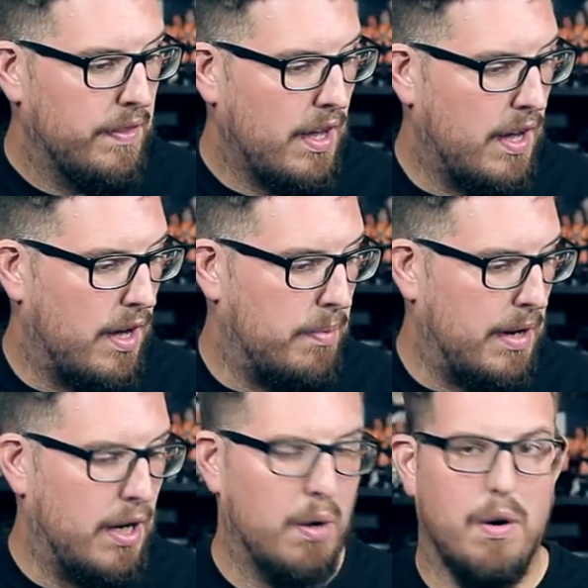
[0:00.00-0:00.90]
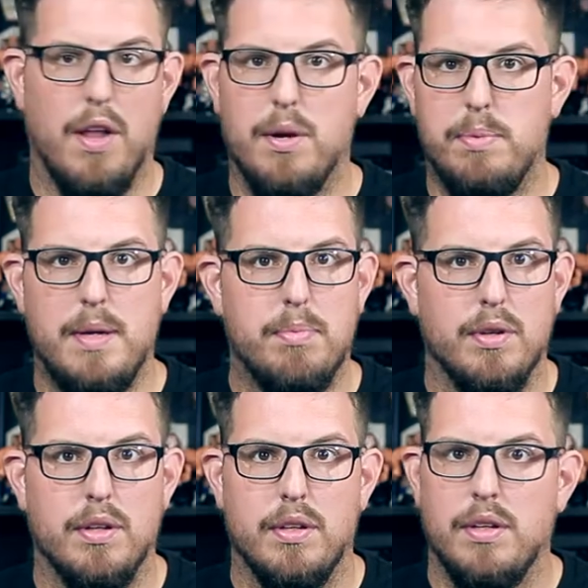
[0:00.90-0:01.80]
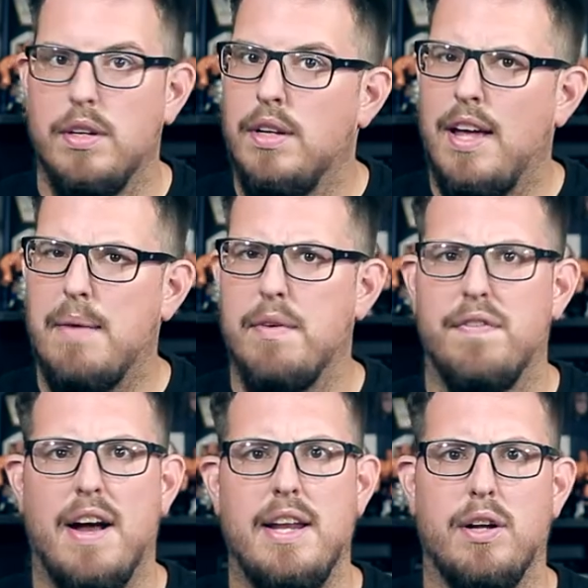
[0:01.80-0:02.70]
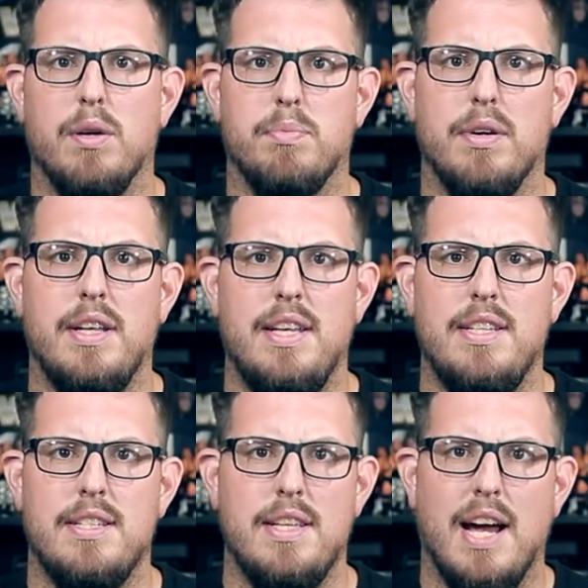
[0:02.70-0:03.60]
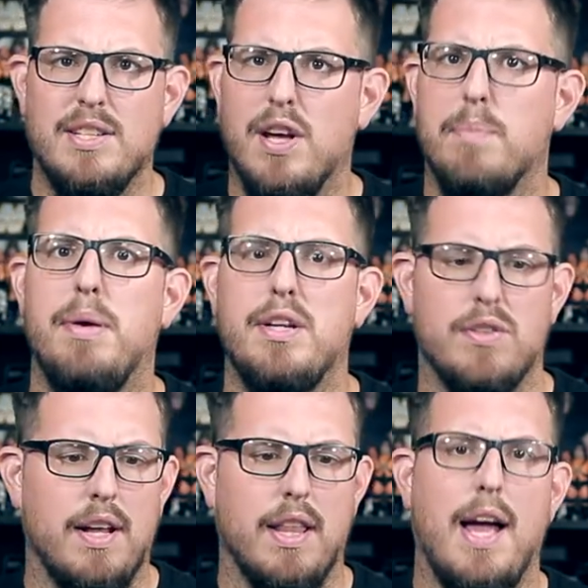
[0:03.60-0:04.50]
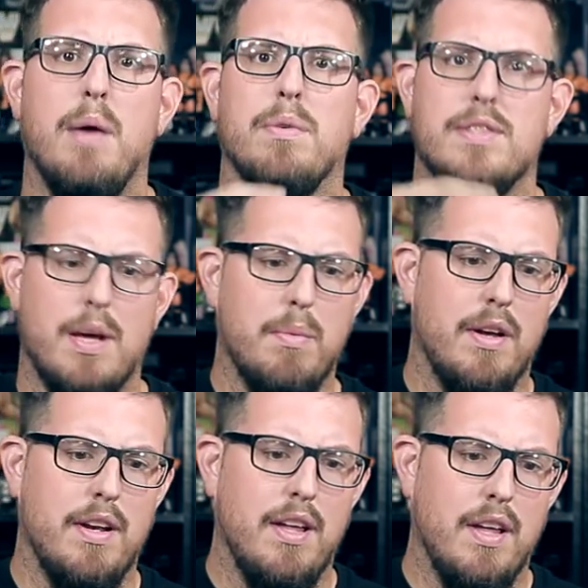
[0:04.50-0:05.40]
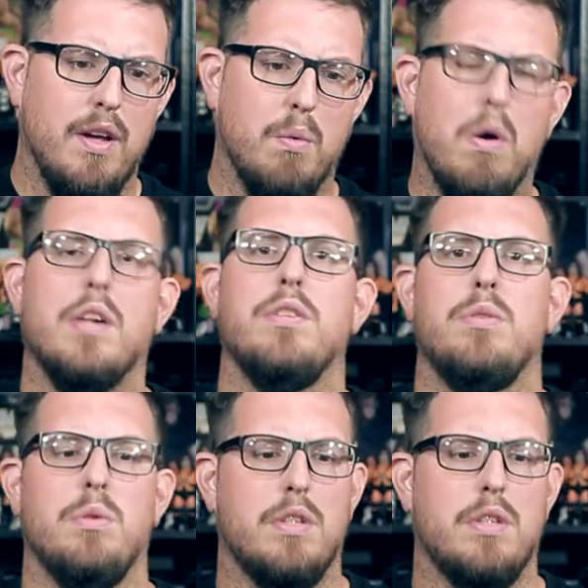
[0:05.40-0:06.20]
I know other people have been finding her pretty easy. I saw a picture online where someone walked into a